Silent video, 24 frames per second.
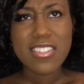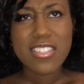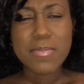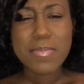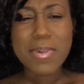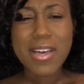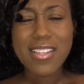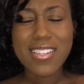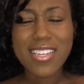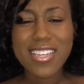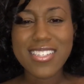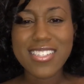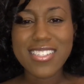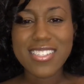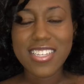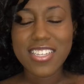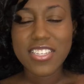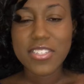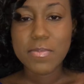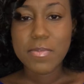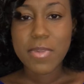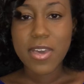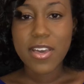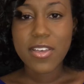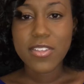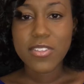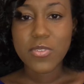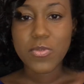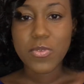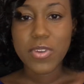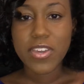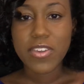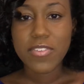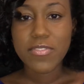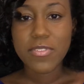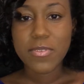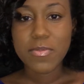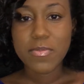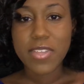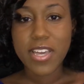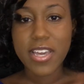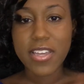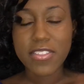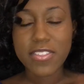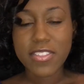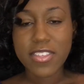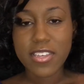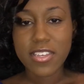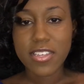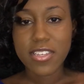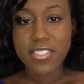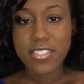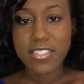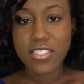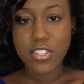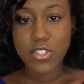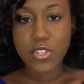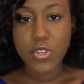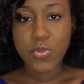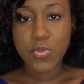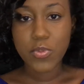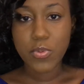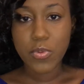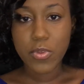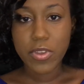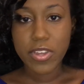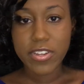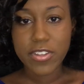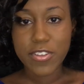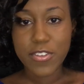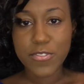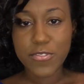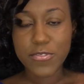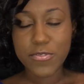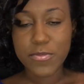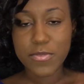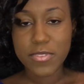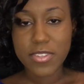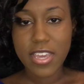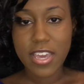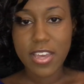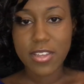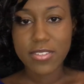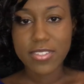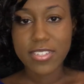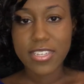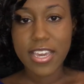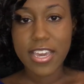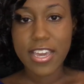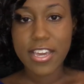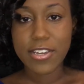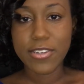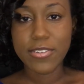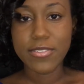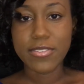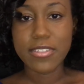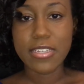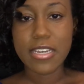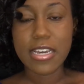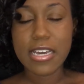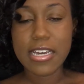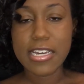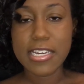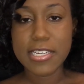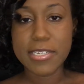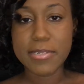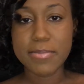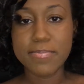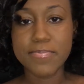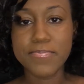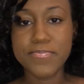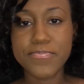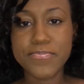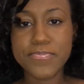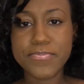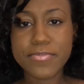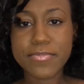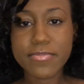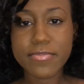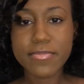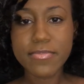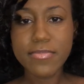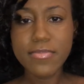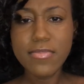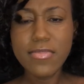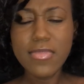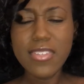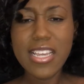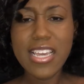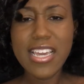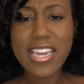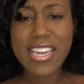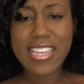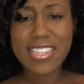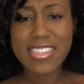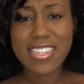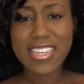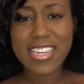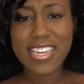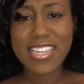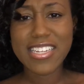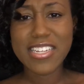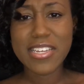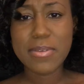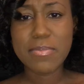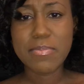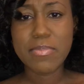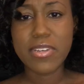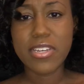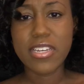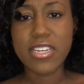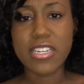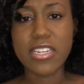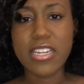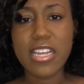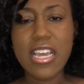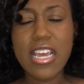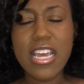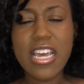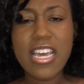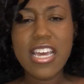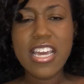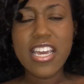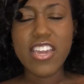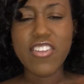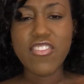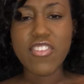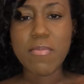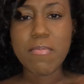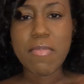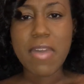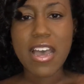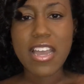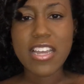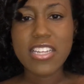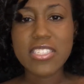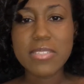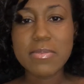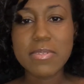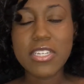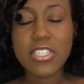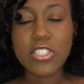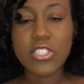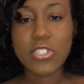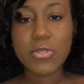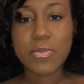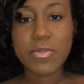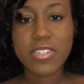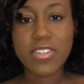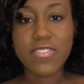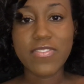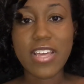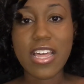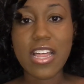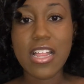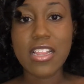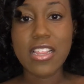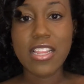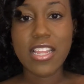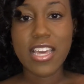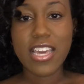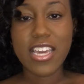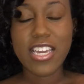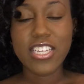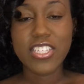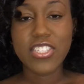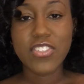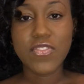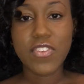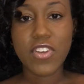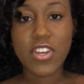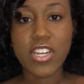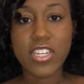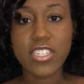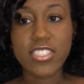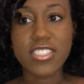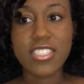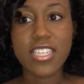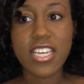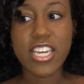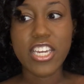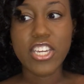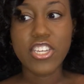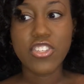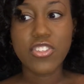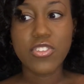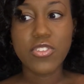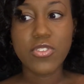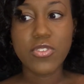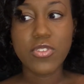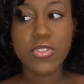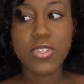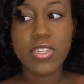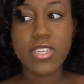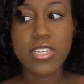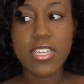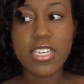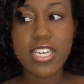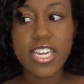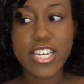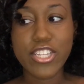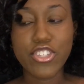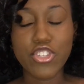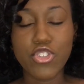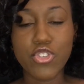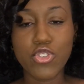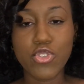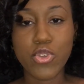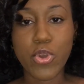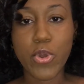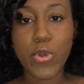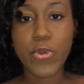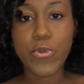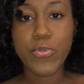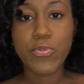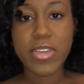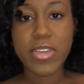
about like 6 miles away from like the center point of downtown Atlanta, but it reminds me a little bit of LA as far as like it's so